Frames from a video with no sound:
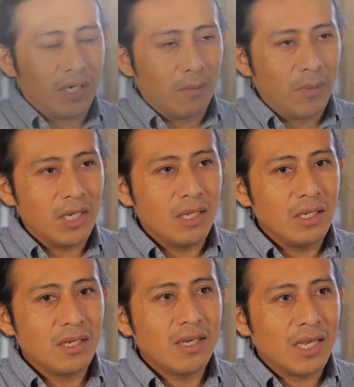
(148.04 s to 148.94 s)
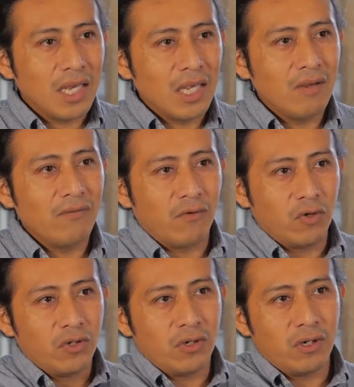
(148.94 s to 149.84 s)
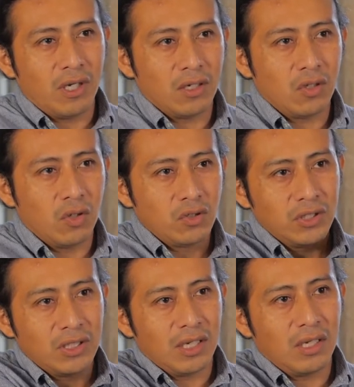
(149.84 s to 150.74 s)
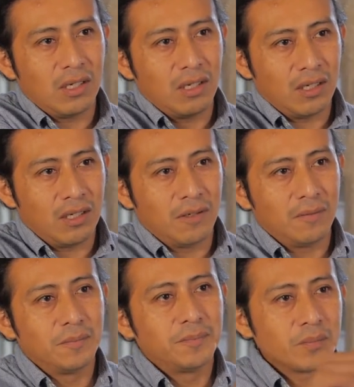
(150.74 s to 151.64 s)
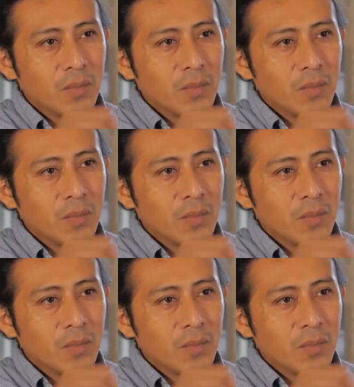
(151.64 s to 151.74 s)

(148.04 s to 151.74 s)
are many cave, other archaeological um,